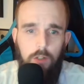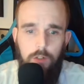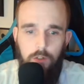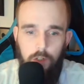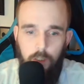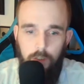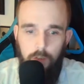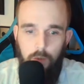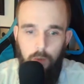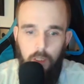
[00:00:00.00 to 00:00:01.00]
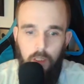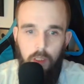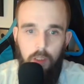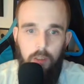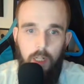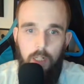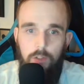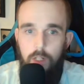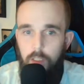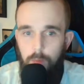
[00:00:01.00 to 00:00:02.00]
The Jerk is doing
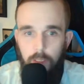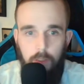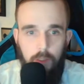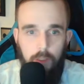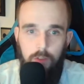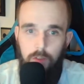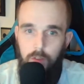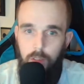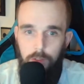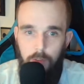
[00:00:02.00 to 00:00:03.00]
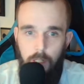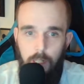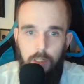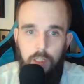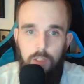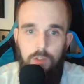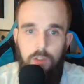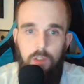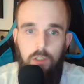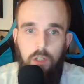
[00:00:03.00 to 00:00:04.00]
contract speculations and things of that
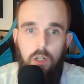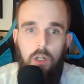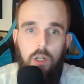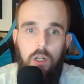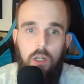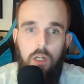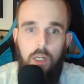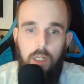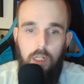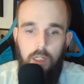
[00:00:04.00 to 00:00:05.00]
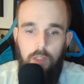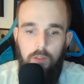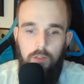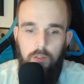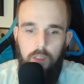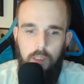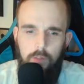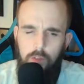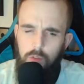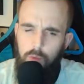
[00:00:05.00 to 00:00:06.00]
nature. And Steve
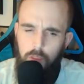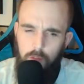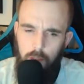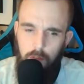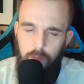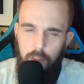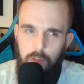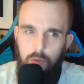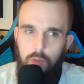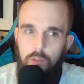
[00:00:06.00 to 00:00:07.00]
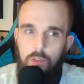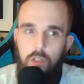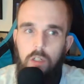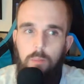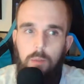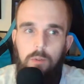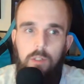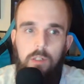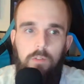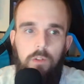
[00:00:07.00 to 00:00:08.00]
is doing stuff geared towards startup, I
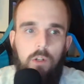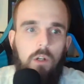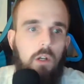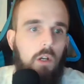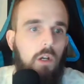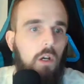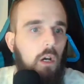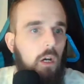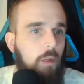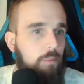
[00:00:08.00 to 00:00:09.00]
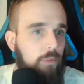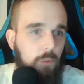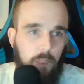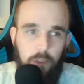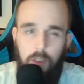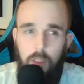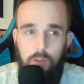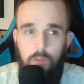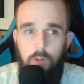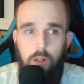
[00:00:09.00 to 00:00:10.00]
believe. So make sure you guys
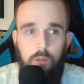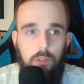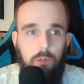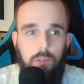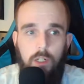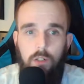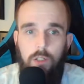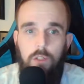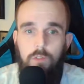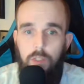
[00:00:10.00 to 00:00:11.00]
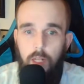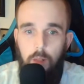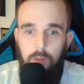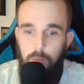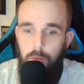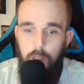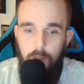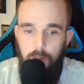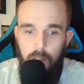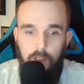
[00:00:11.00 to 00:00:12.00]
are following those out. You know, if you got some
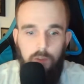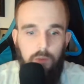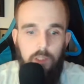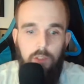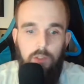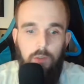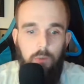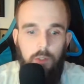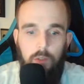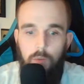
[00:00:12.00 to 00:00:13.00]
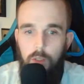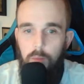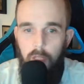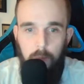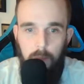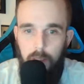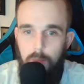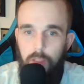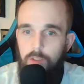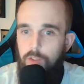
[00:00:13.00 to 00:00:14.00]
players on a new deal and you're wondering what it might be,
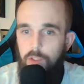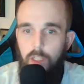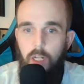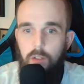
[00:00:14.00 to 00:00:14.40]
make sure you check